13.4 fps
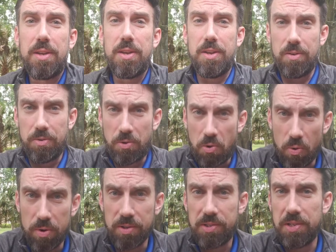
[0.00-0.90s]
and
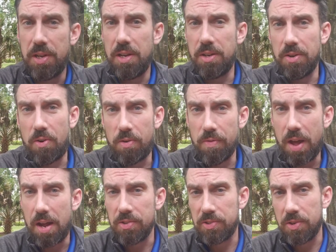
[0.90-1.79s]
quarantine and all of
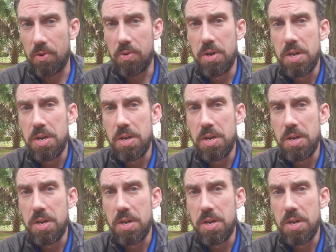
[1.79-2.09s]
that. So